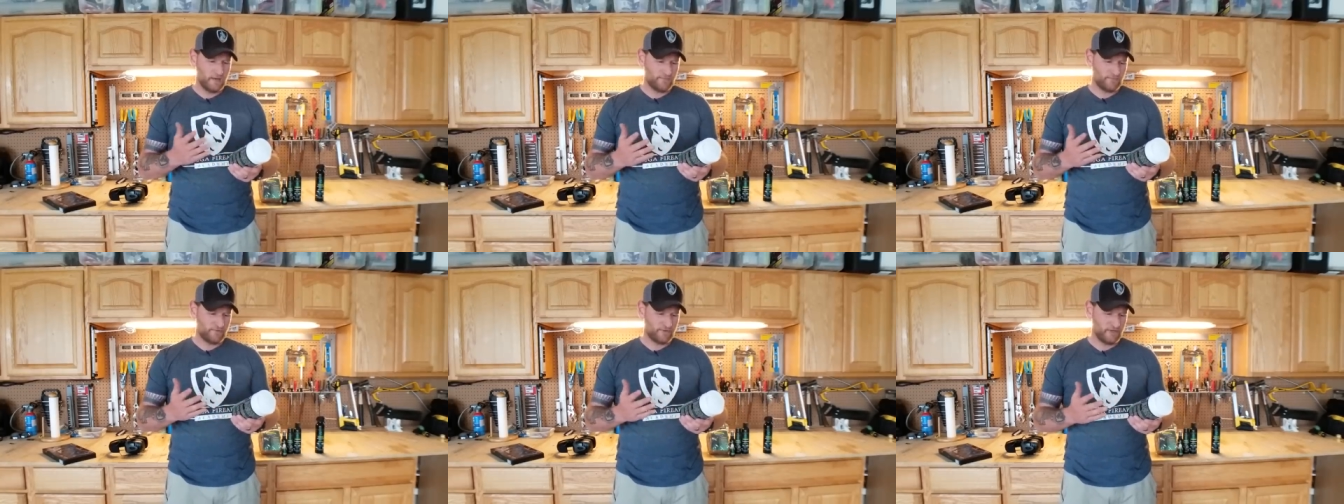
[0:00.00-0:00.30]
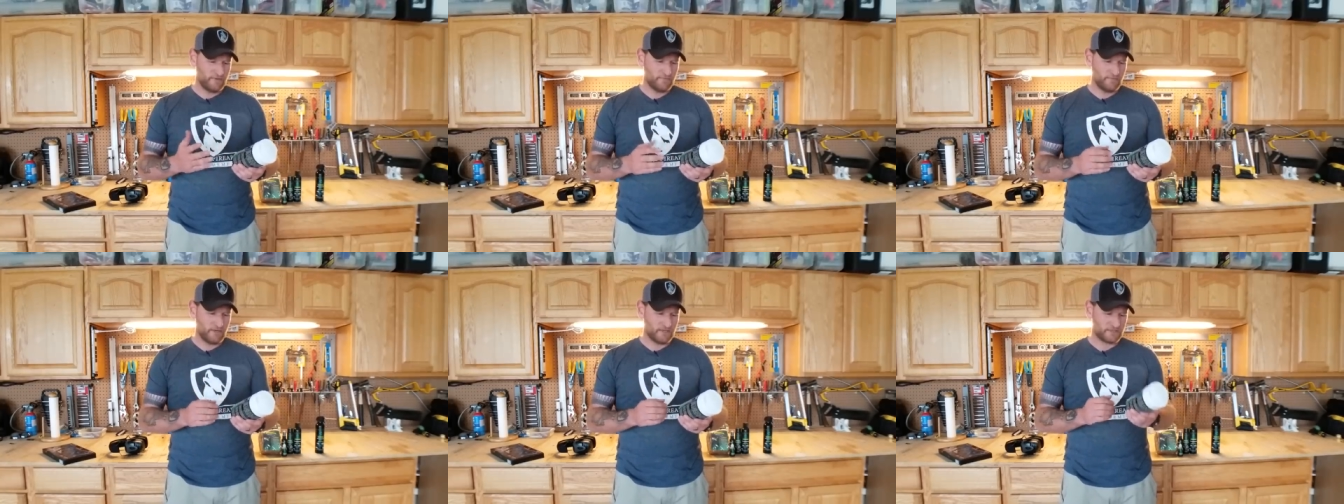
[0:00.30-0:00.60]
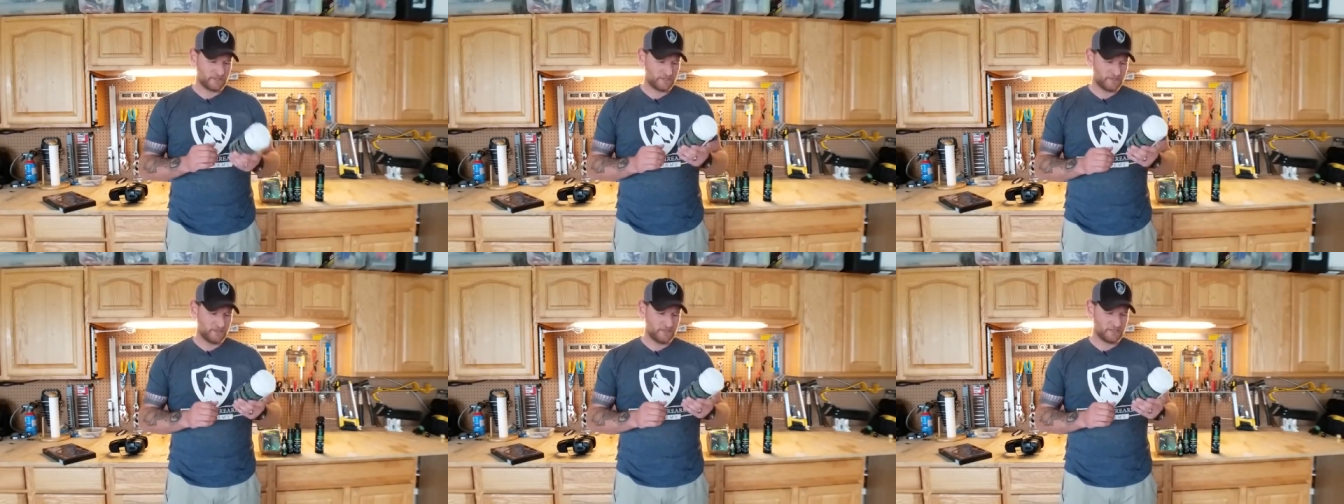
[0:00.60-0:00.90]
Pretty
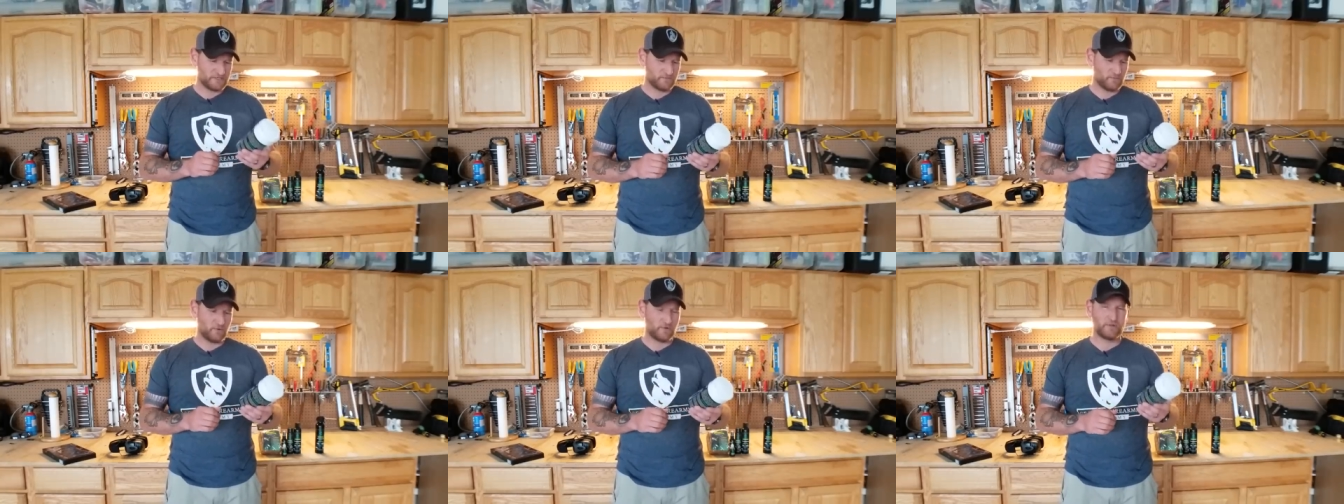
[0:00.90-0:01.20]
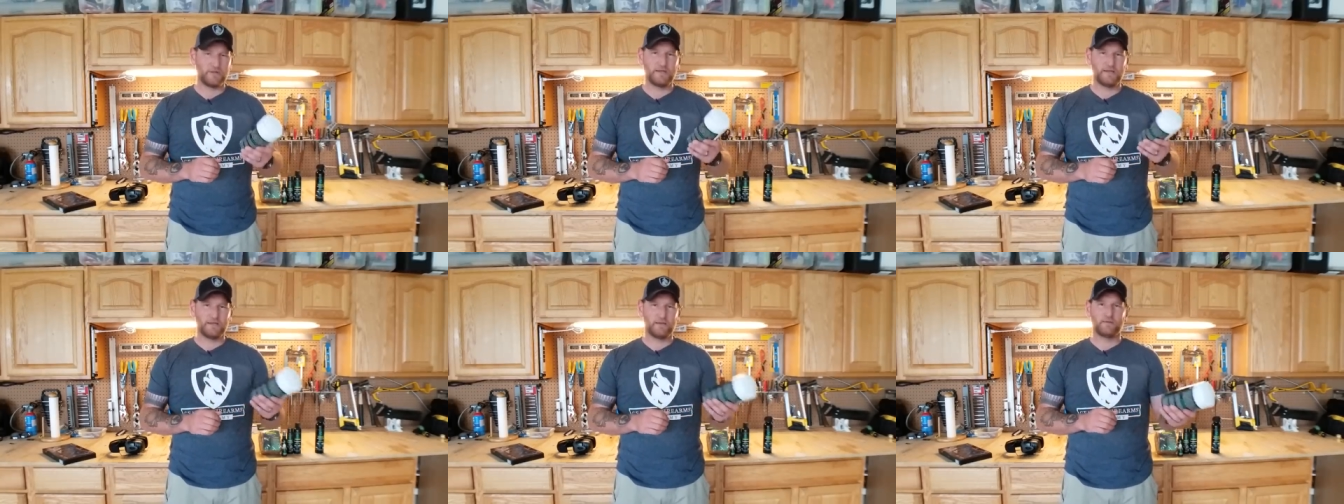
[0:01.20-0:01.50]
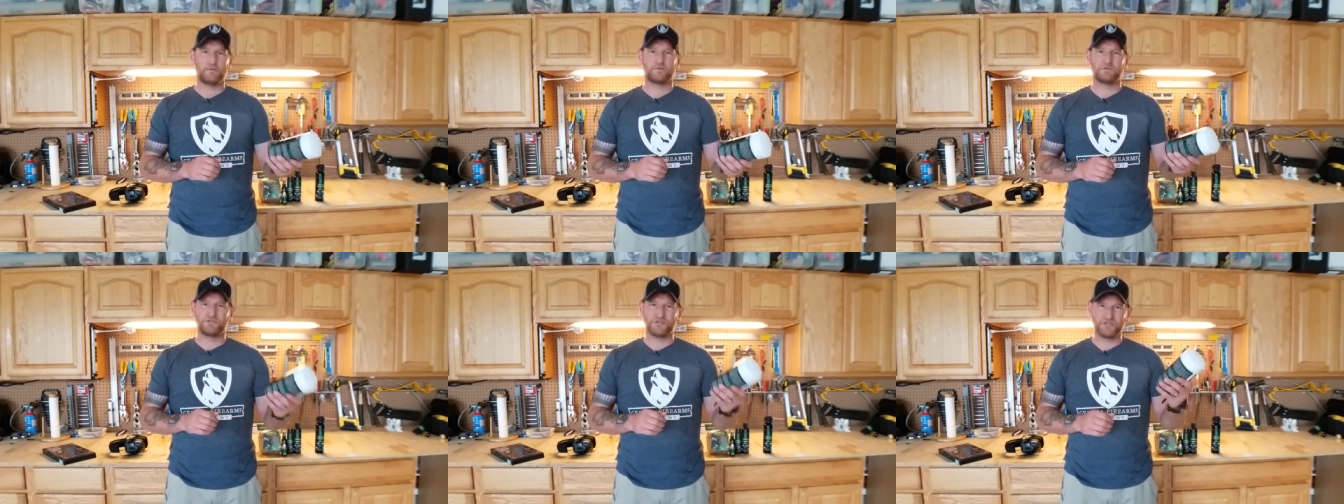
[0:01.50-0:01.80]
much this will
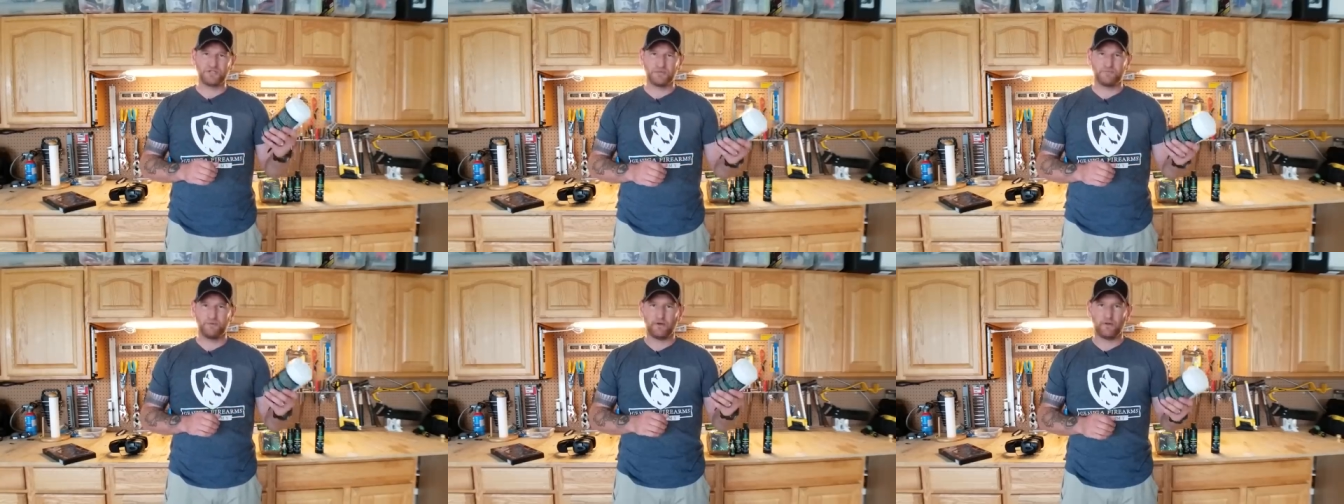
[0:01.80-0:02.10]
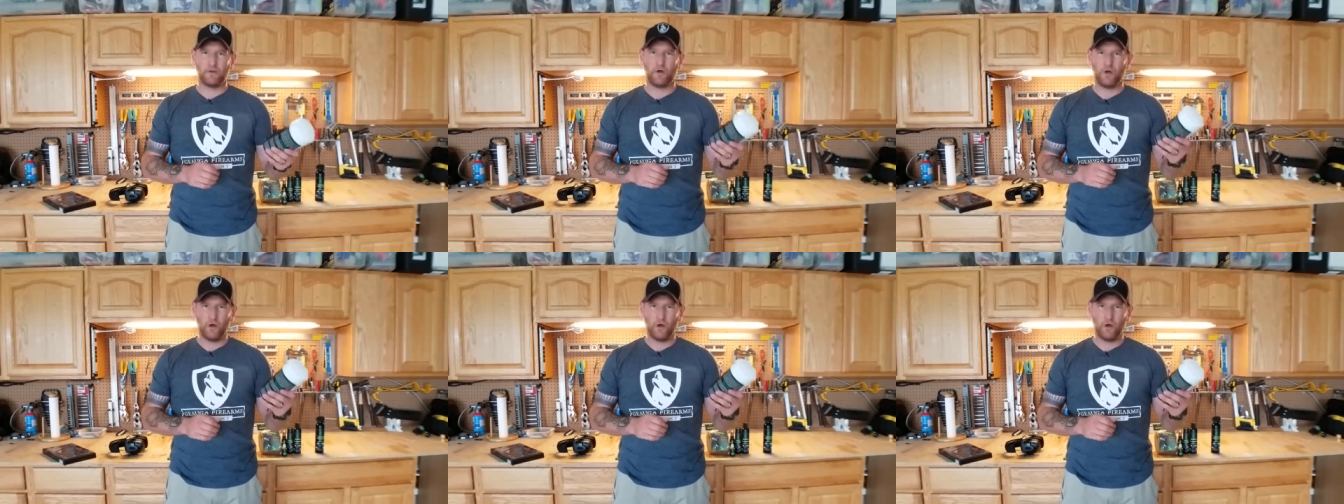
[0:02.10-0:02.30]
clean just about